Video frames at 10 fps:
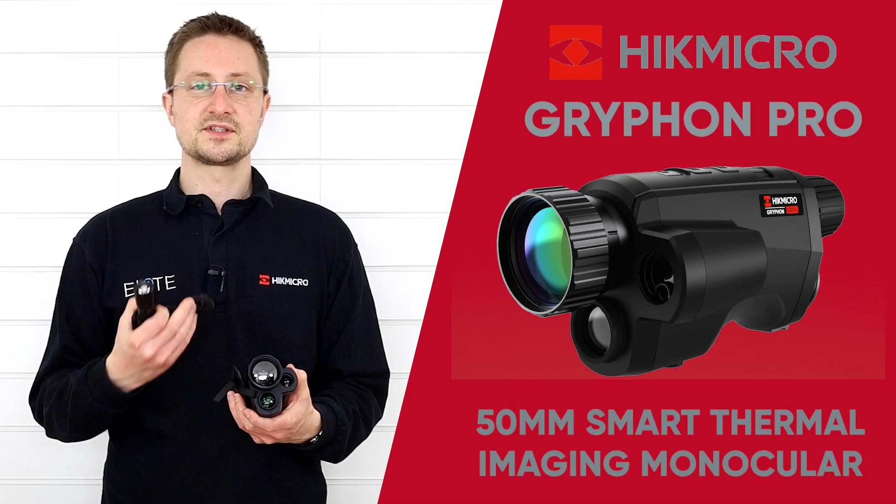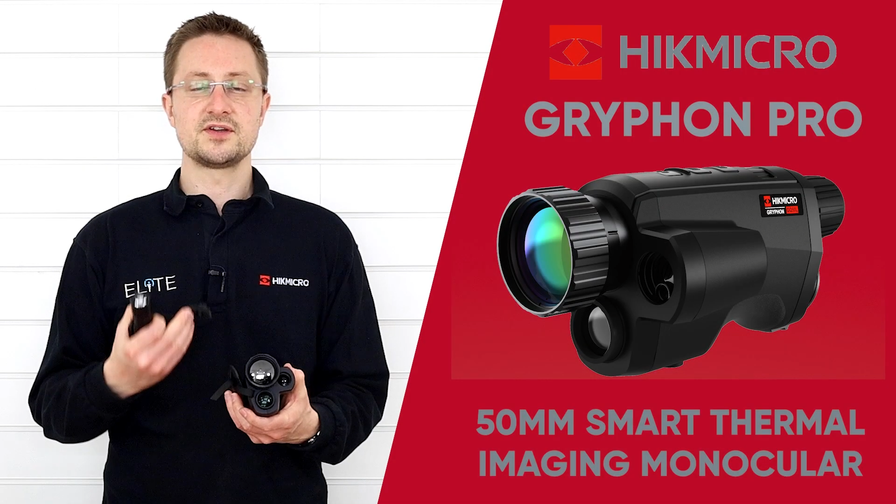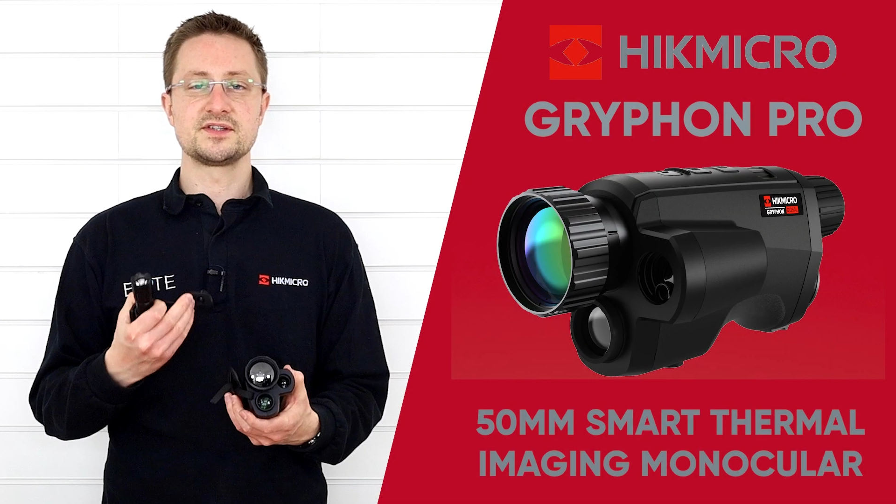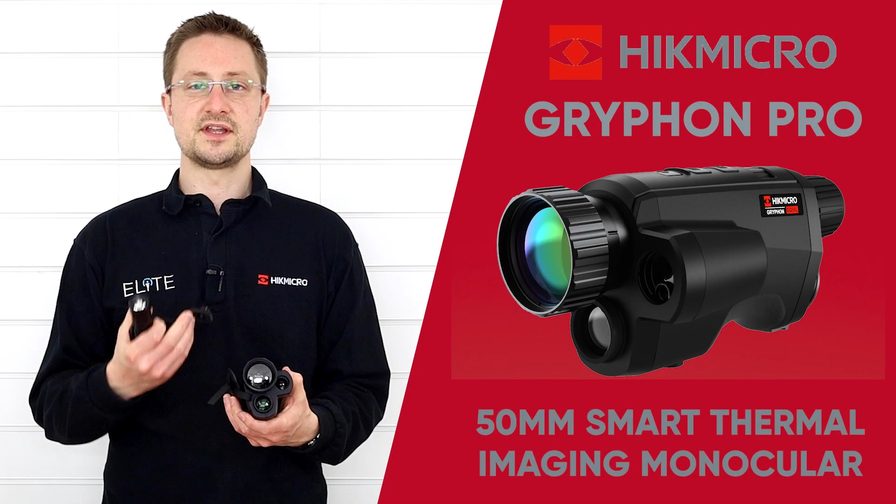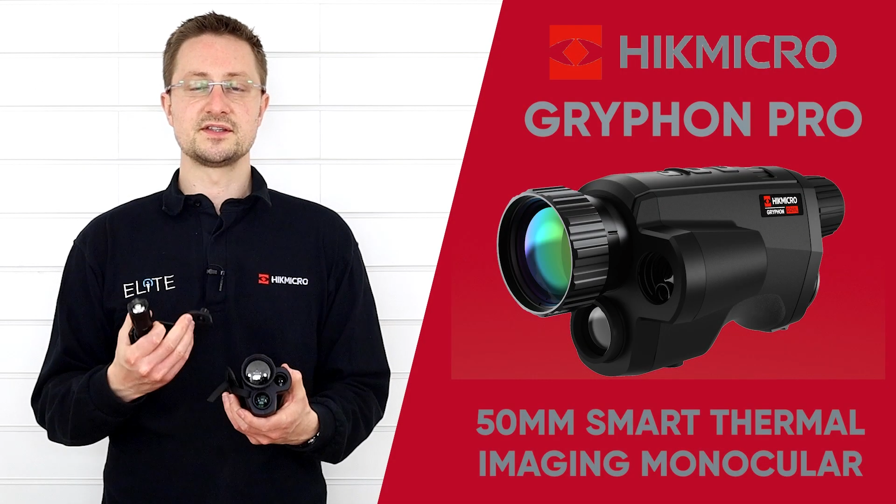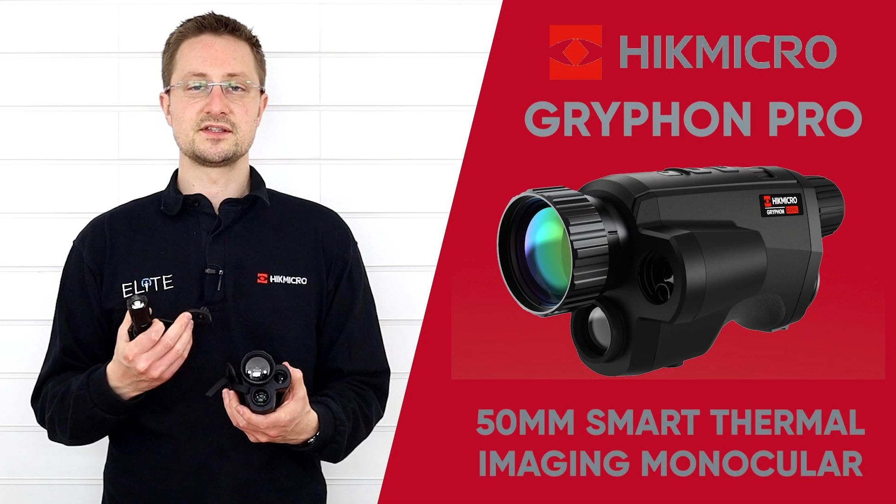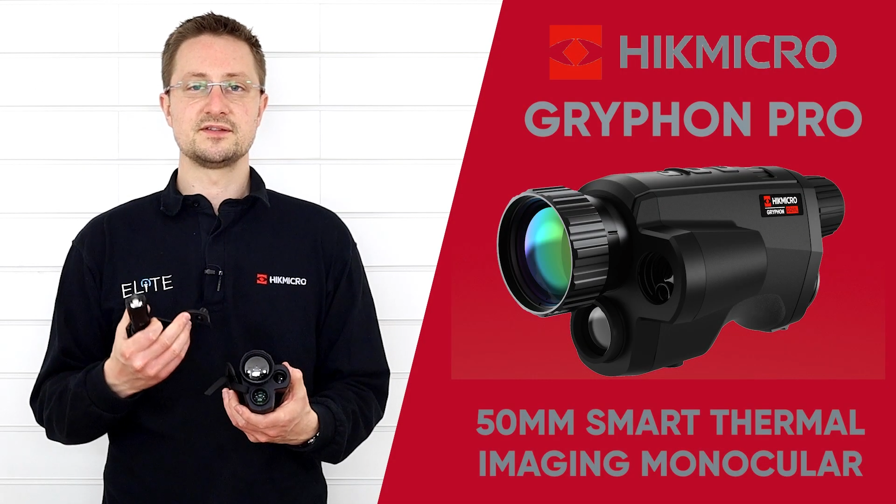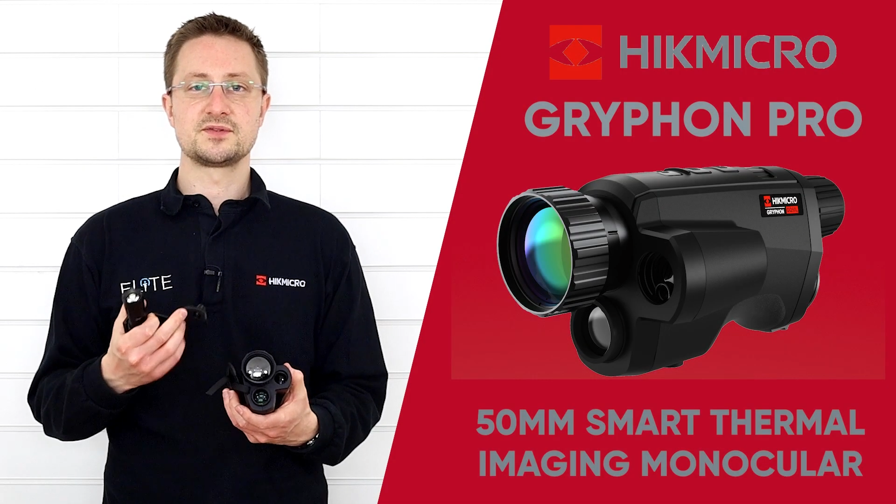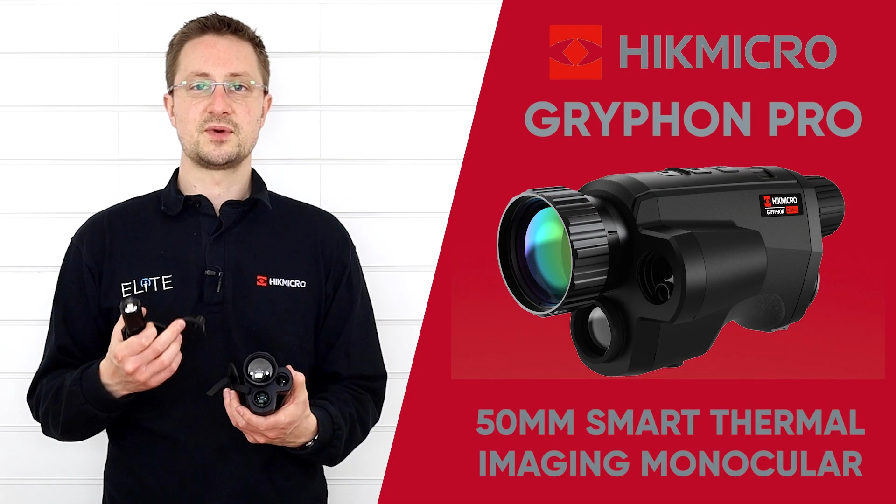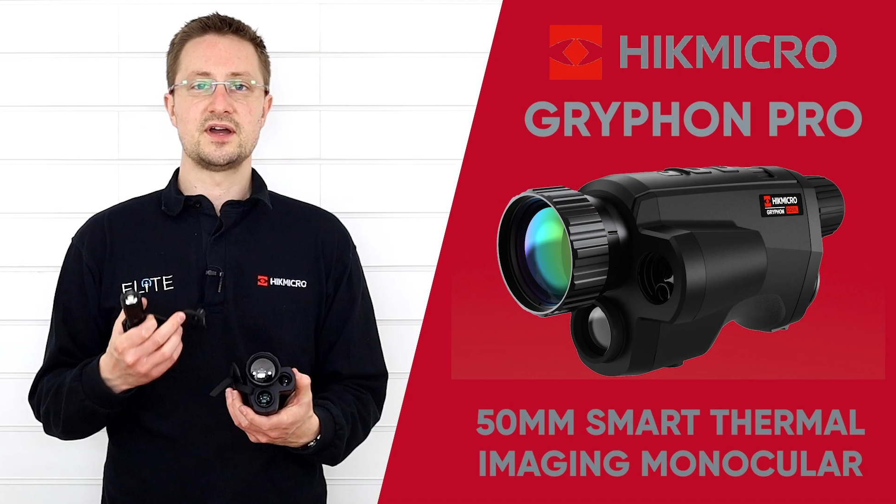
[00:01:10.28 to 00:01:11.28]
so
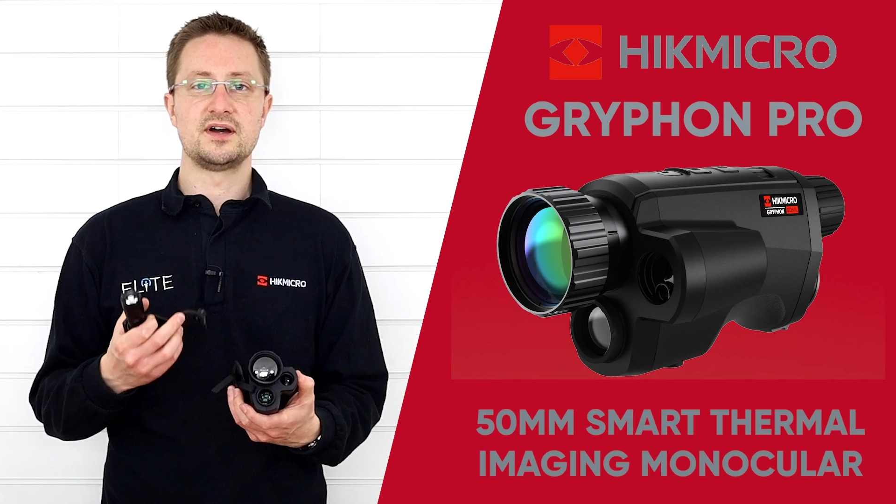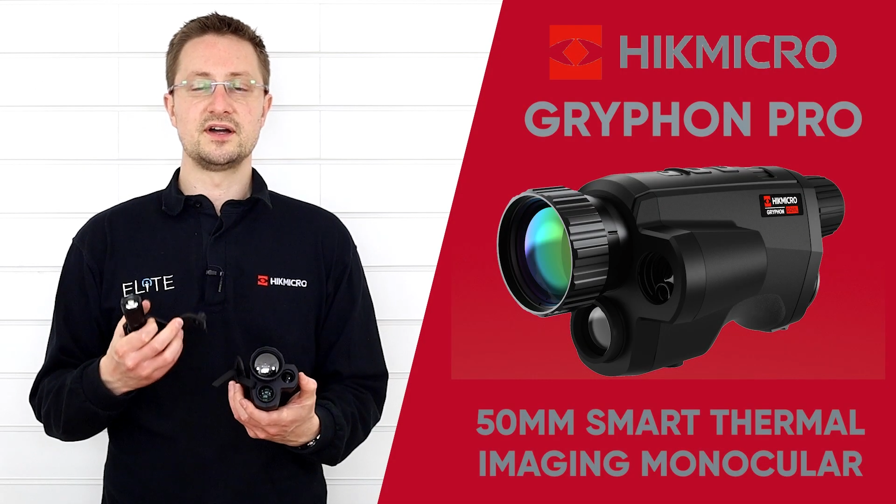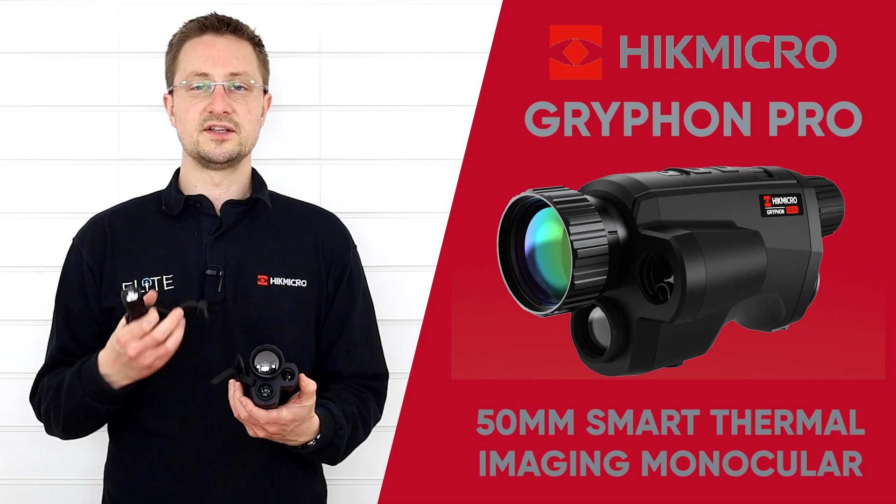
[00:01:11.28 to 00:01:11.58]
sensitive to IR